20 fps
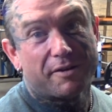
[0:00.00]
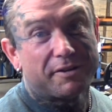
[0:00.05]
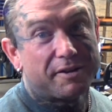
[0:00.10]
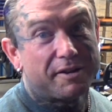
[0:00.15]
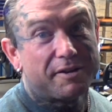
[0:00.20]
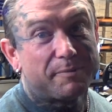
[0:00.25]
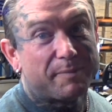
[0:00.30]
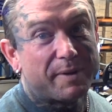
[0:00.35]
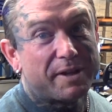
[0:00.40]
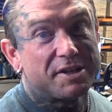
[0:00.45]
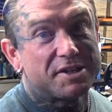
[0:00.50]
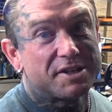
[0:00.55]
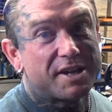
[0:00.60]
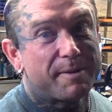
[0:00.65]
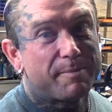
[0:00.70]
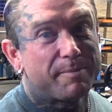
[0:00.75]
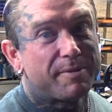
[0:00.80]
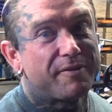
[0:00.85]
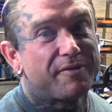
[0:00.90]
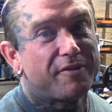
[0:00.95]
I didn't bench
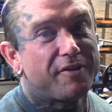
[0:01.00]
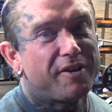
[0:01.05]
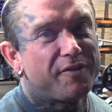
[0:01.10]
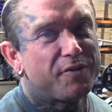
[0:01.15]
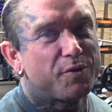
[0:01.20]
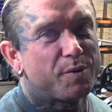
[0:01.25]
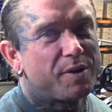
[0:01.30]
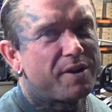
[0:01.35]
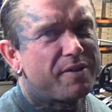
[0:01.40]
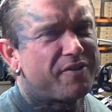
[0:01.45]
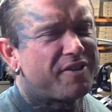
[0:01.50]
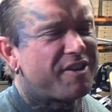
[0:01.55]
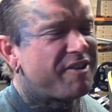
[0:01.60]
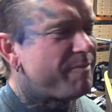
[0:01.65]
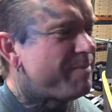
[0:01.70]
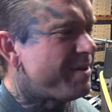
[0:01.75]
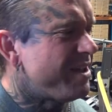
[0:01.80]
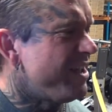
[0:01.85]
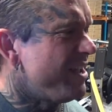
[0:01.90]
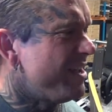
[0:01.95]
that, but
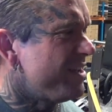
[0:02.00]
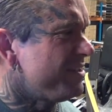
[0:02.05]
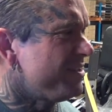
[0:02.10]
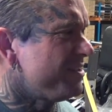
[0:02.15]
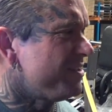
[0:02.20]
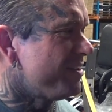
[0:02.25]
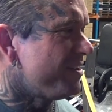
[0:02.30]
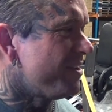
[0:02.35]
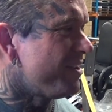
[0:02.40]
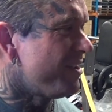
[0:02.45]
525 pounds,